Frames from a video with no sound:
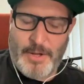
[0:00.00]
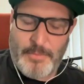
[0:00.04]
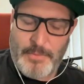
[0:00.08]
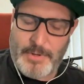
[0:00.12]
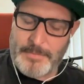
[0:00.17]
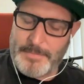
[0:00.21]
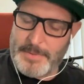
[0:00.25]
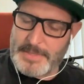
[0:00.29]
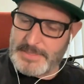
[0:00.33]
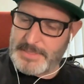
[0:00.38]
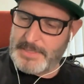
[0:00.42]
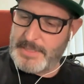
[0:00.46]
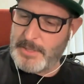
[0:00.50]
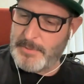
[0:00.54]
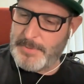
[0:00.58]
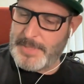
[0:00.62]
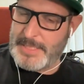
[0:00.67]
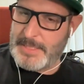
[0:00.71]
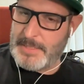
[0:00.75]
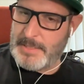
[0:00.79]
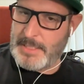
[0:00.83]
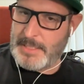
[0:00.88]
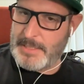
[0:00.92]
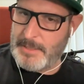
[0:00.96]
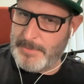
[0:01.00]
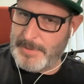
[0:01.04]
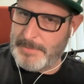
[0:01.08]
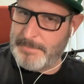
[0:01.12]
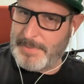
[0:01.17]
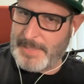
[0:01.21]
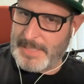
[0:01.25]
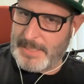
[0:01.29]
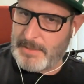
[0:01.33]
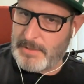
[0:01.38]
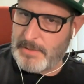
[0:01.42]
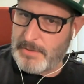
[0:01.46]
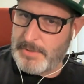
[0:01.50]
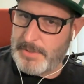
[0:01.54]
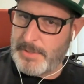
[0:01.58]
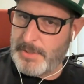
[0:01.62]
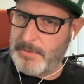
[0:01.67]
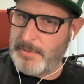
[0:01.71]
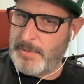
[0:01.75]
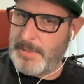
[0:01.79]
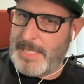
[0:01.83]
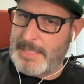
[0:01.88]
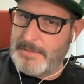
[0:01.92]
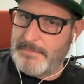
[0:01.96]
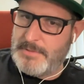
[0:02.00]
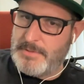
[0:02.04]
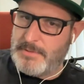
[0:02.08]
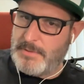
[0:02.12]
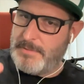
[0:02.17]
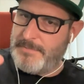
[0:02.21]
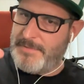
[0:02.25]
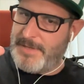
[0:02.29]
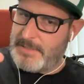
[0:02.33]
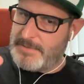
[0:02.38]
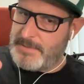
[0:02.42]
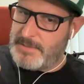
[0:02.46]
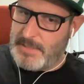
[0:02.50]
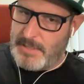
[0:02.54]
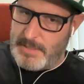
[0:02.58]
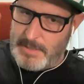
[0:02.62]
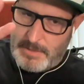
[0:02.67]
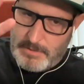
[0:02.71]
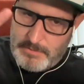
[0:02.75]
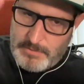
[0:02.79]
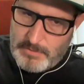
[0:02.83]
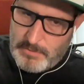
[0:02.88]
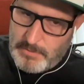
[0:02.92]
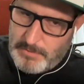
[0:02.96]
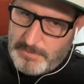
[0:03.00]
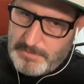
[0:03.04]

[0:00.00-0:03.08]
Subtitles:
whereabouts are you in Bangkok? Are you sort of outside or